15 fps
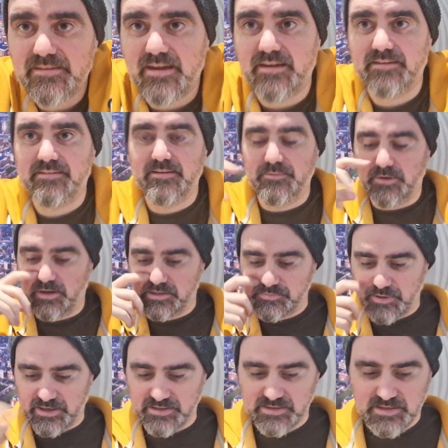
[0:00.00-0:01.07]
Yeah, there we go, it's
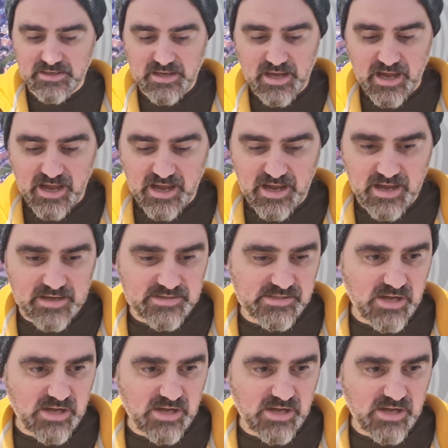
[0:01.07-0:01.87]
better.